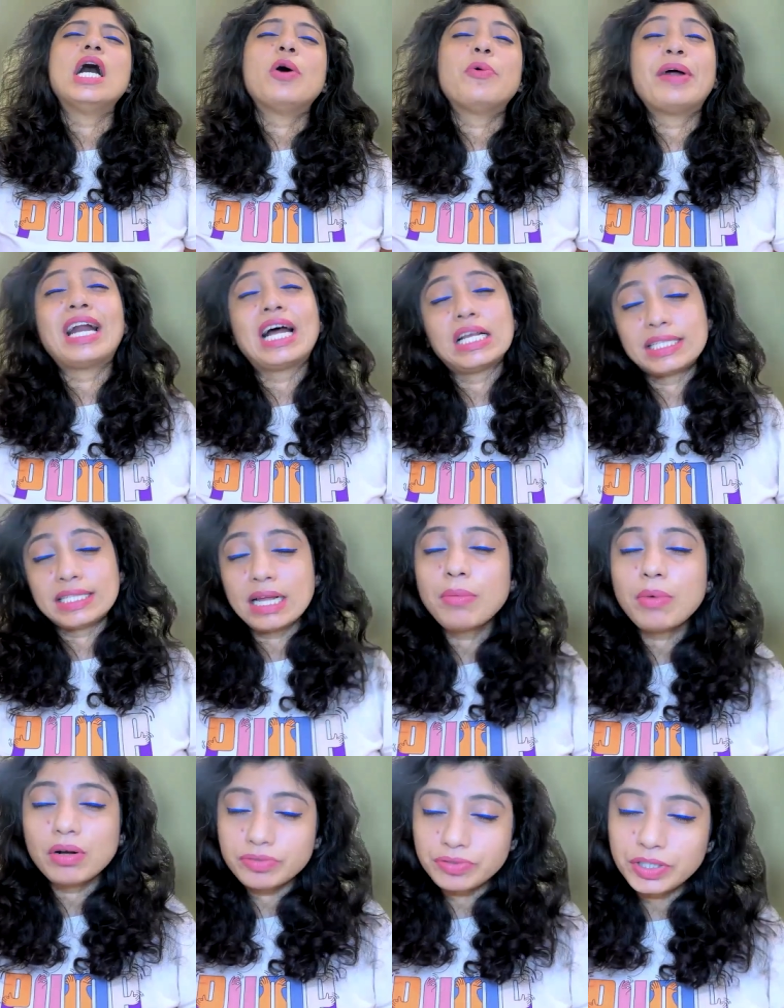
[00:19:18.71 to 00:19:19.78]
whereas some
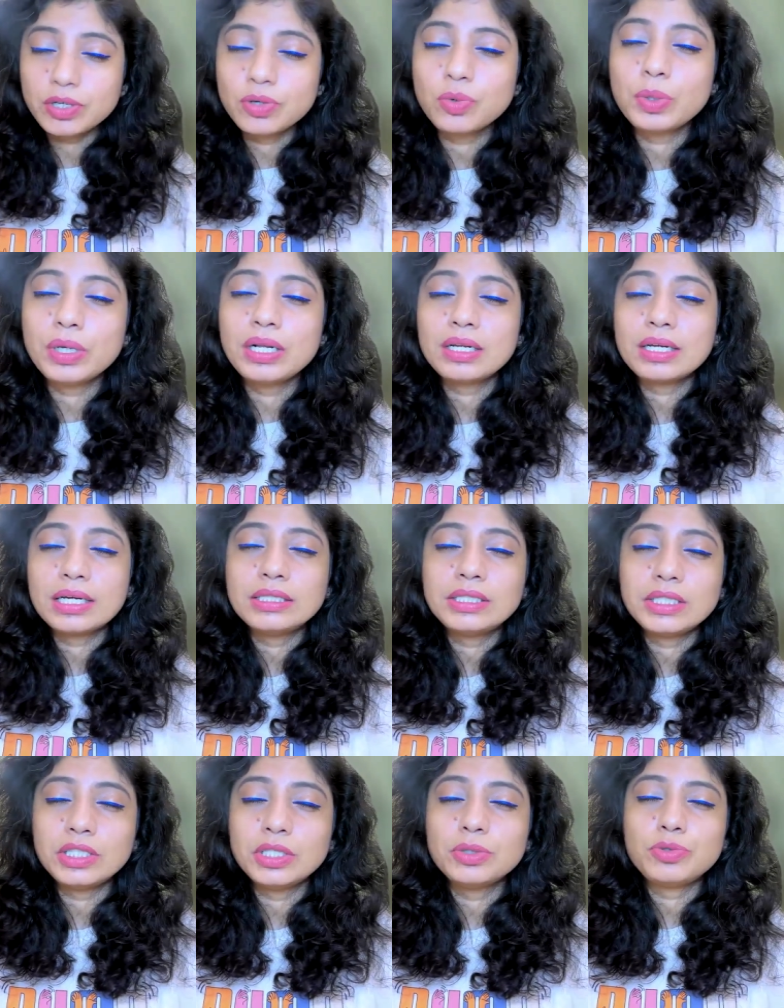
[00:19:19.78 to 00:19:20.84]
of you will
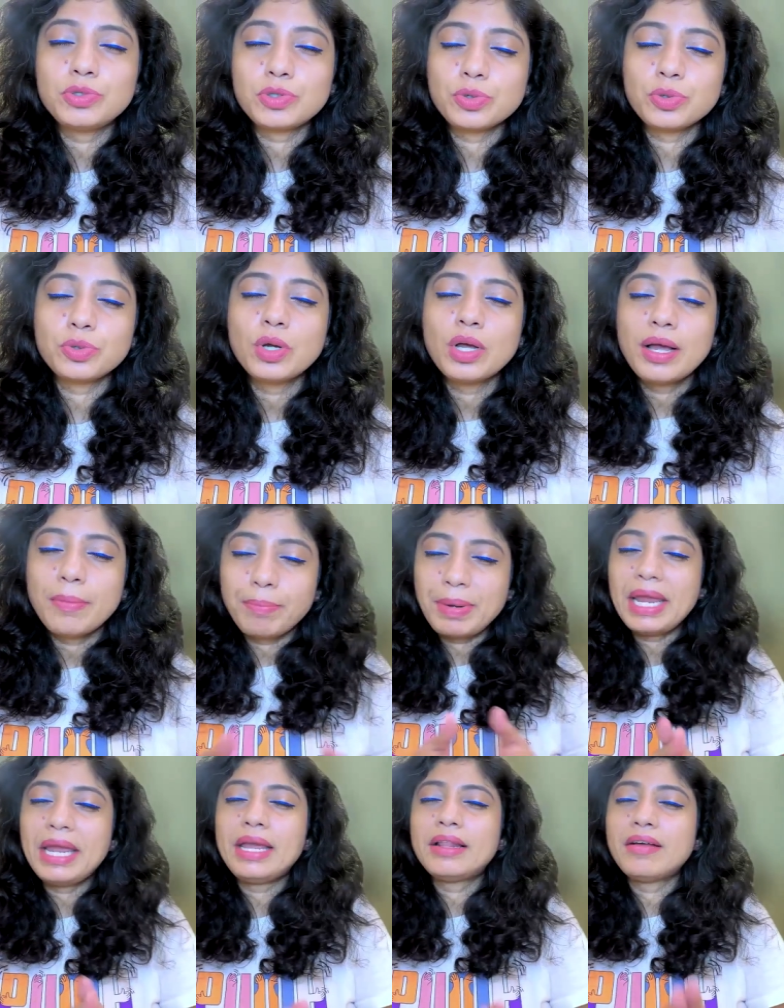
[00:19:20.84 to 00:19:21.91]
continue to
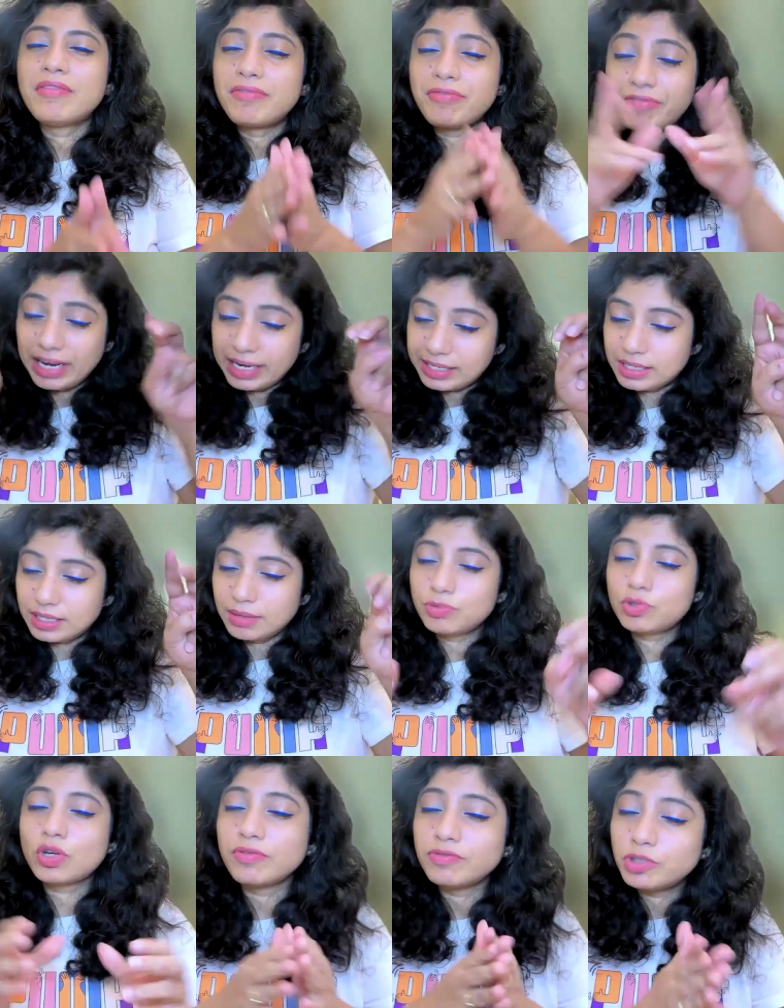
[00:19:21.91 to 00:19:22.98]
be the
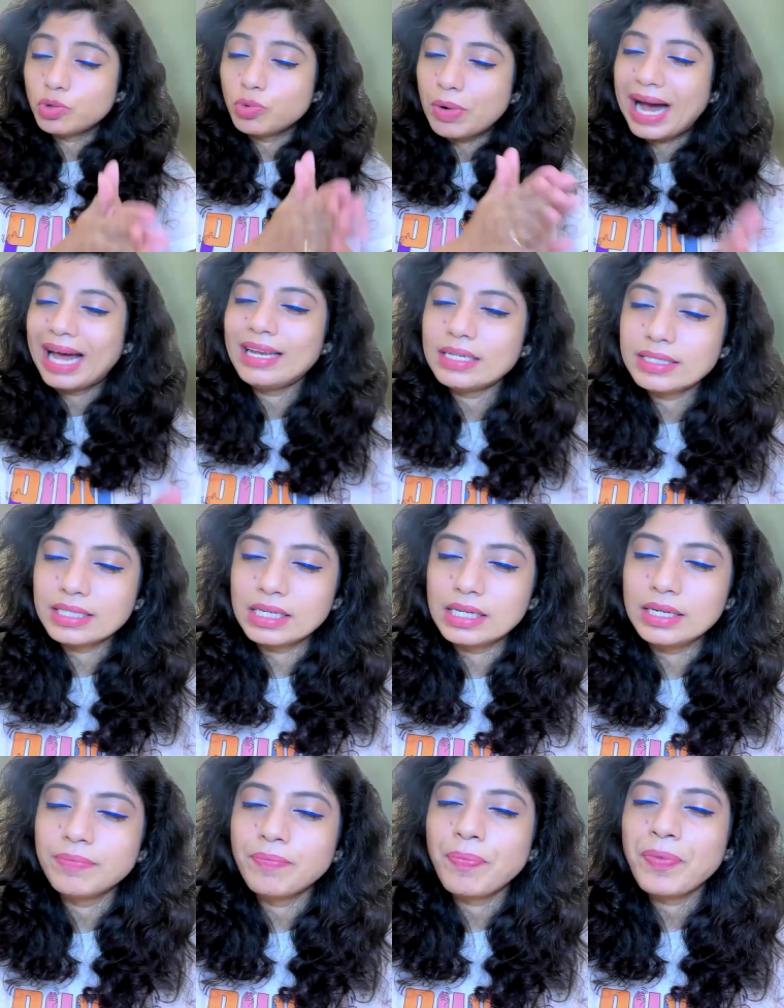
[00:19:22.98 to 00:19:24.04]
victims of duality